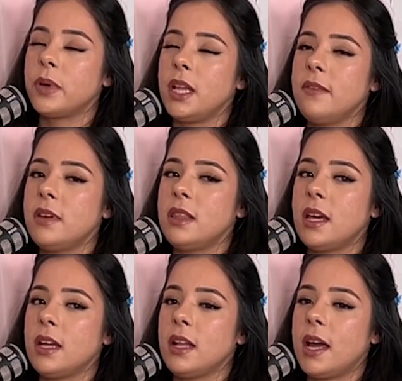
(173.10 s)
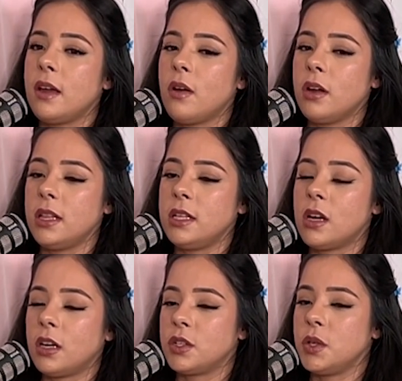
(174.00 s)
even then, I hardly
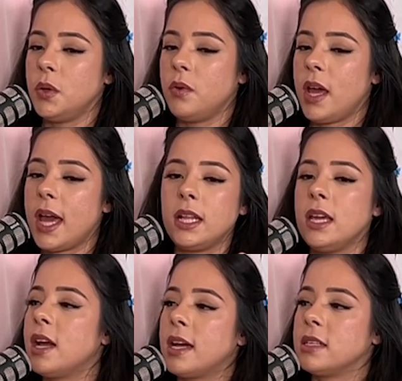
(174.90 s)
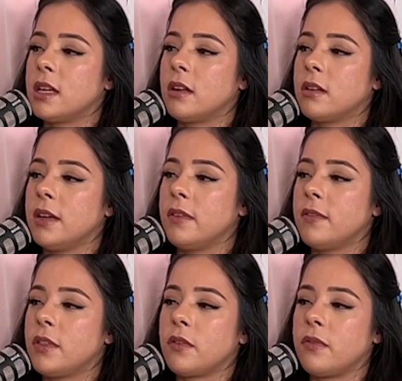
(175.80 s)
talk to any guys at all, even
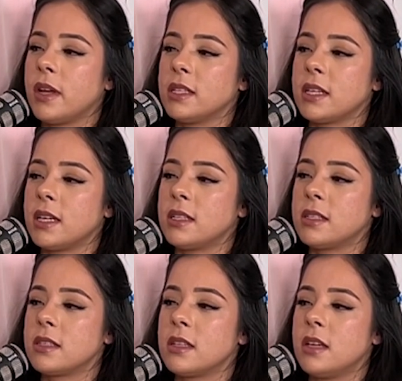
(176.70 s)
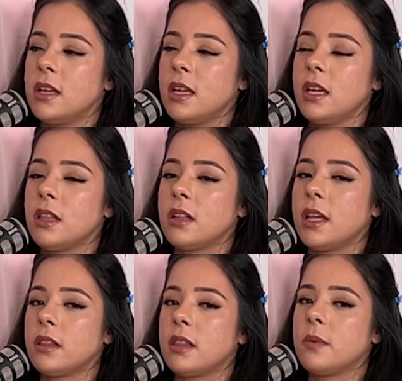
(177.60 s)
if they're friends. Like it's either
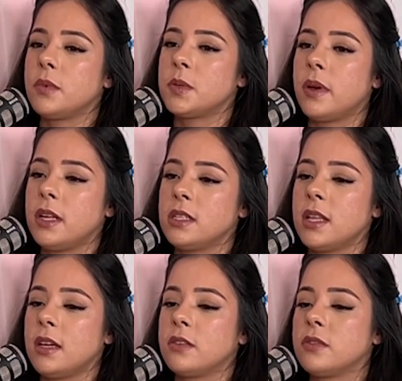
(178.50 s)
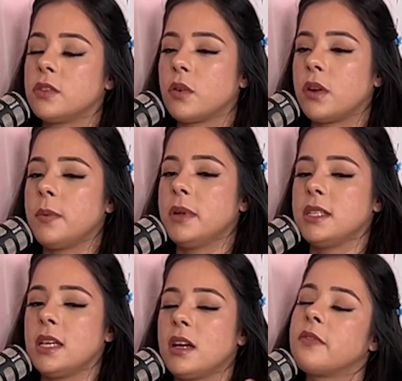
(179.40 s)
like them responding to like a story, but
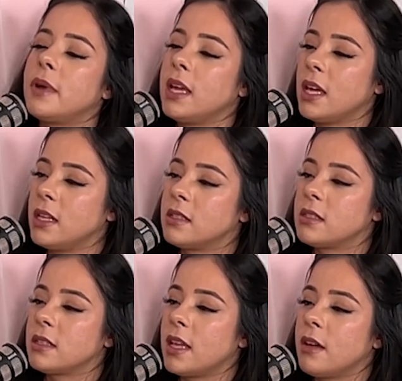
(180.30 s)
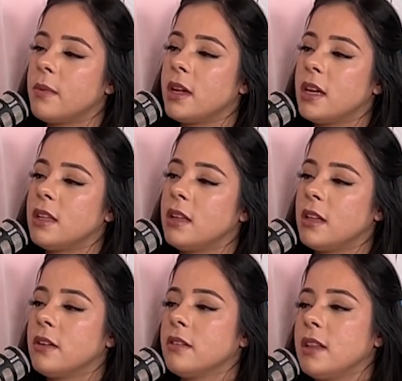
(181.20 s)
it's like of my kids. Like, oh my God,
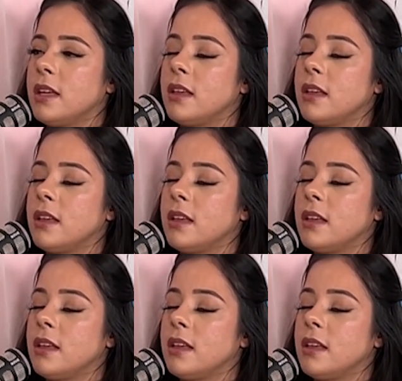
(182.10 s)
like